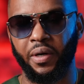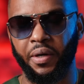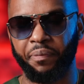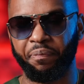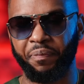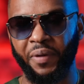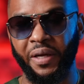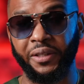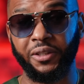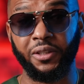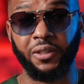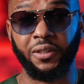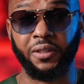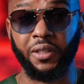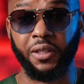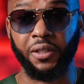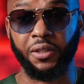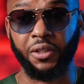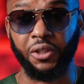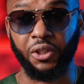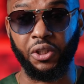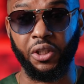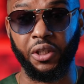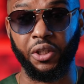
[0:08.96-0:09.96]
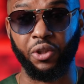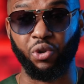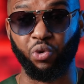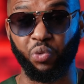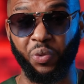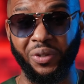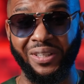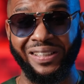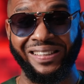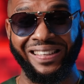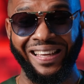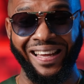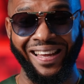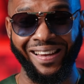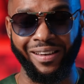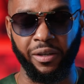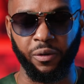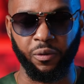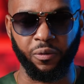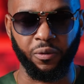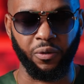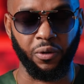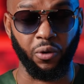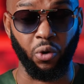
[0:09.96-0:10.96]
I actually started DJing in 2010,
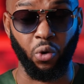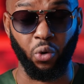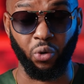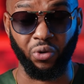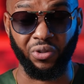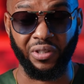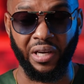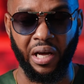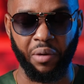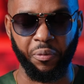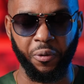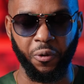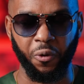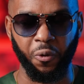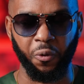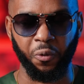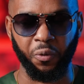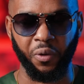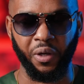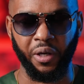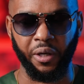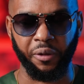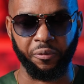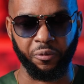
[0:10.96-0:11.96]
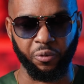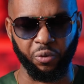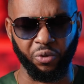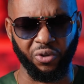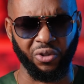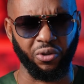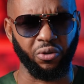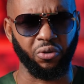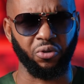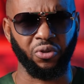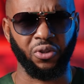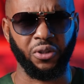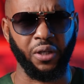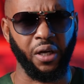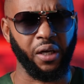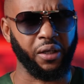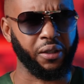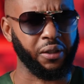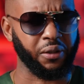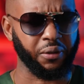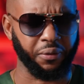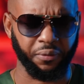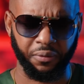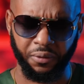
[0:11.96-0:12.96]
a long time ago. I was in
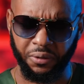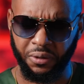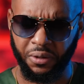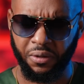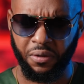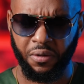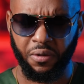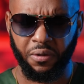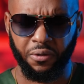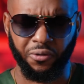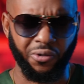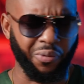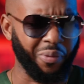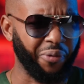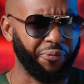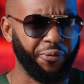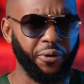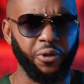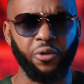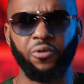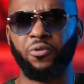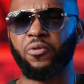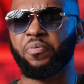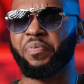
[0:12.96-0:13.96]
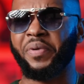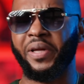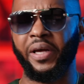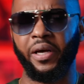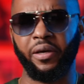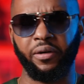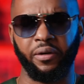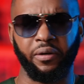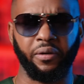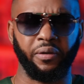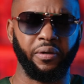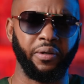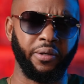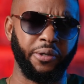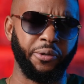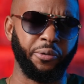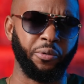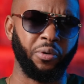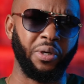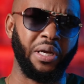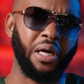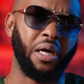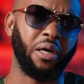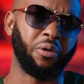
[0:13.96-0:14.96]
Osaka. So my friend used to play at a
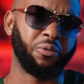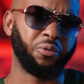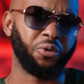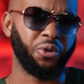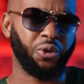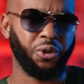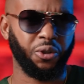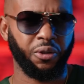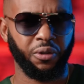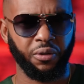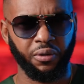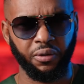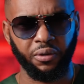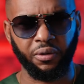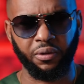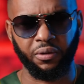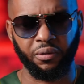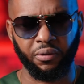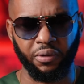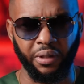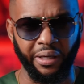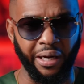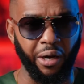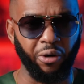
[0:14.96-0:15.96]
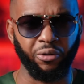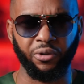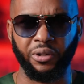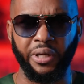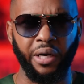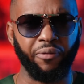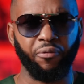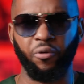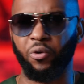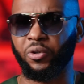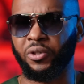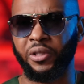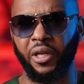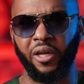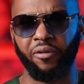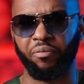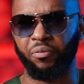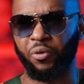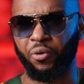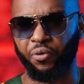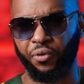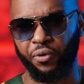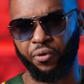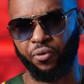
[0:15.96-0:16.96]
little lounge, and I've always
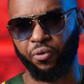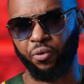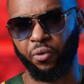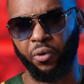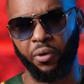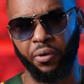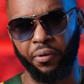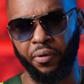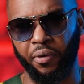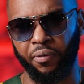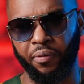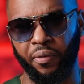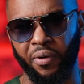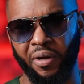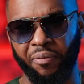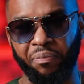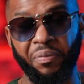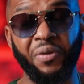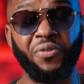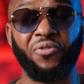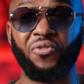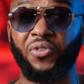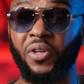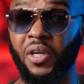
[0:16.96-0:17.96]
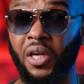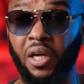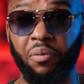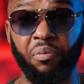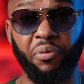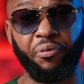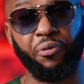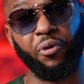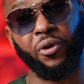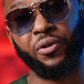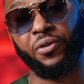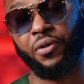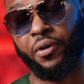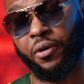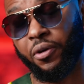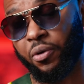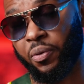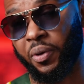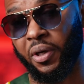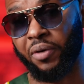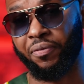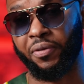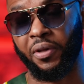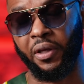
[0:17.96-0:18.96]
loved music. So I've been singing before I started
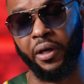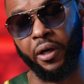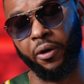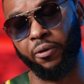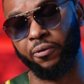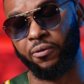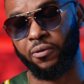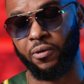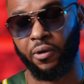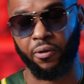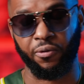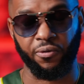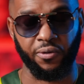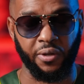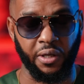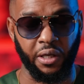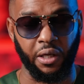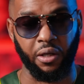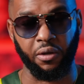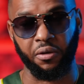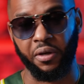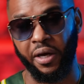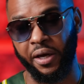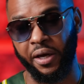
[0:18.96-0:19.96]
doing everything else. I was singing,